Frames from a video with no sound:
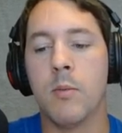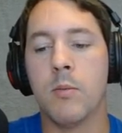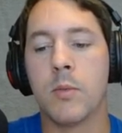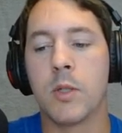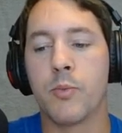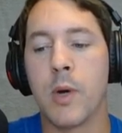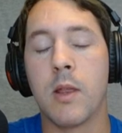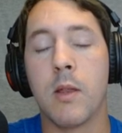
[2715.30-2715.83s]

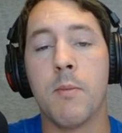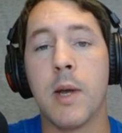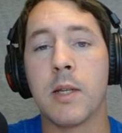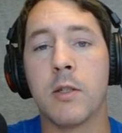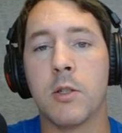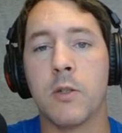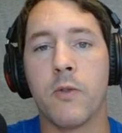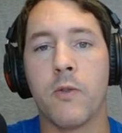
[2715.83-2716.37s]
spread the
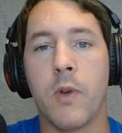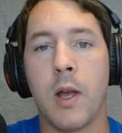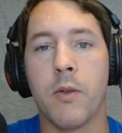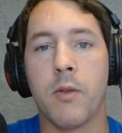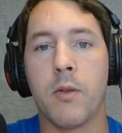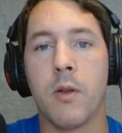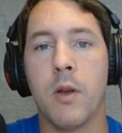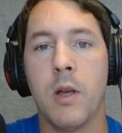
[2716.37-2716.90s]
message of
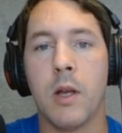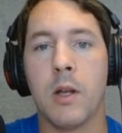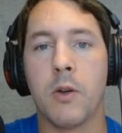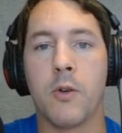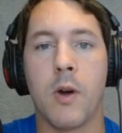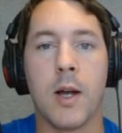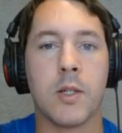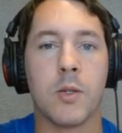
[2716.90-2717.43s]
faith in
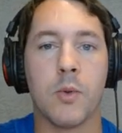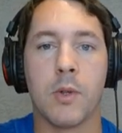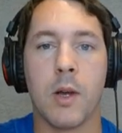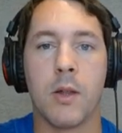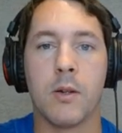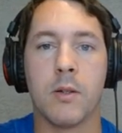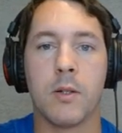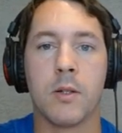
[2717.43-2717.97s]
Christ with
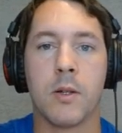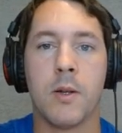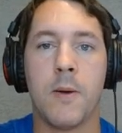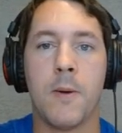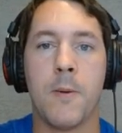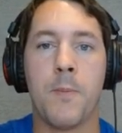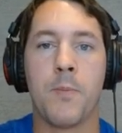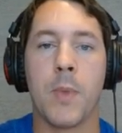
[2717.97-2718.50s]
others,
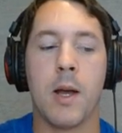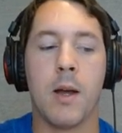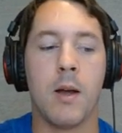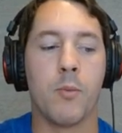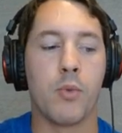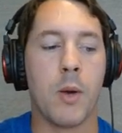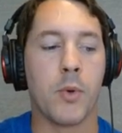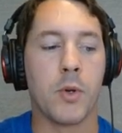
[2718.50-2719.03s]

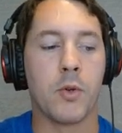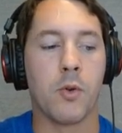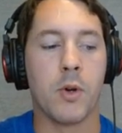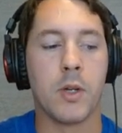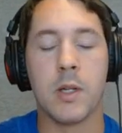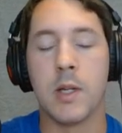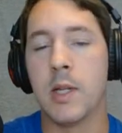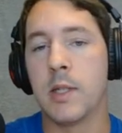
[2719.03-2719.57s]
preparatory
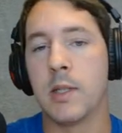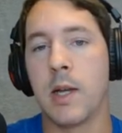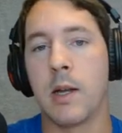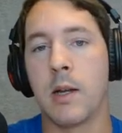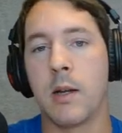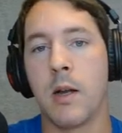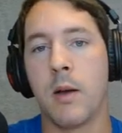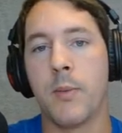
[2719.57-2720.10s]
to his
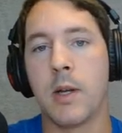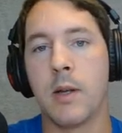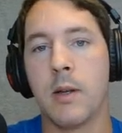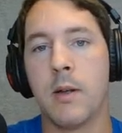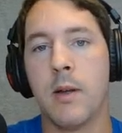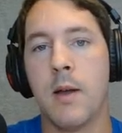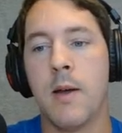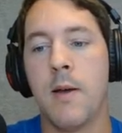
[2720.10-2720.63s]
second coming.
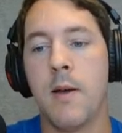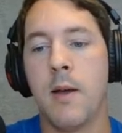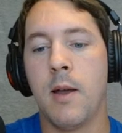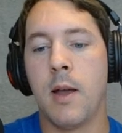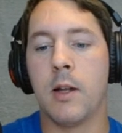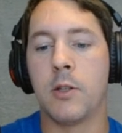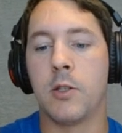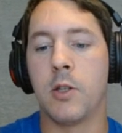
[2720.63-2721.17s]

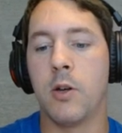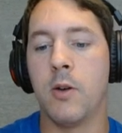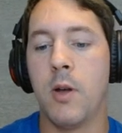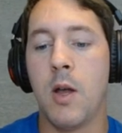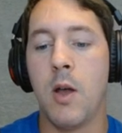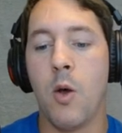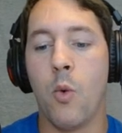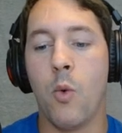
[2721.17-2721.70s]
And so
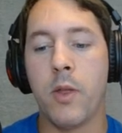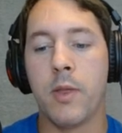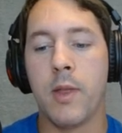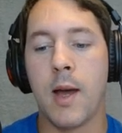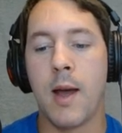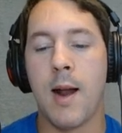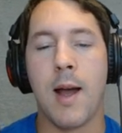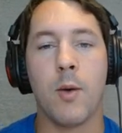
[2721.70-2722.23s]
with
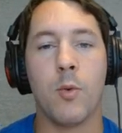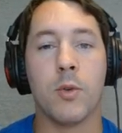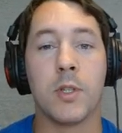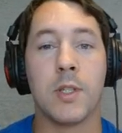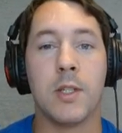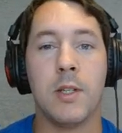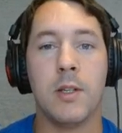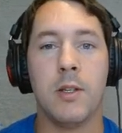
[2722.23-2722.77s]
that, I will
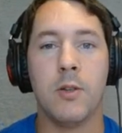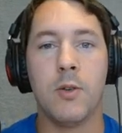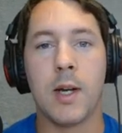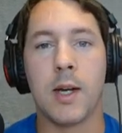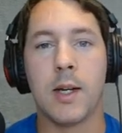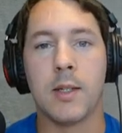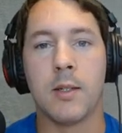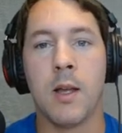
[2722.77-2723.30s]
see you
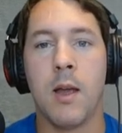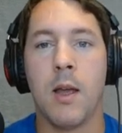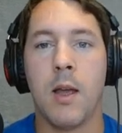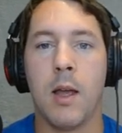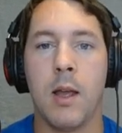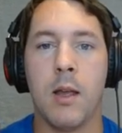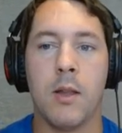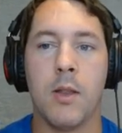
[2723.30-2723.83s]
guys
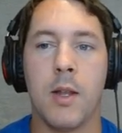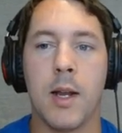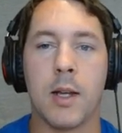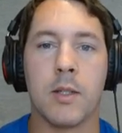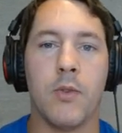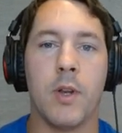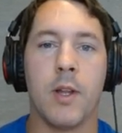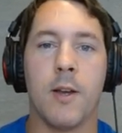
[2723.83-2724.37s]
in the
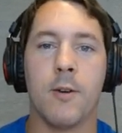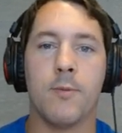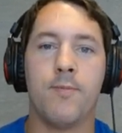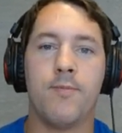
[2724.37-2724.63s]
next video.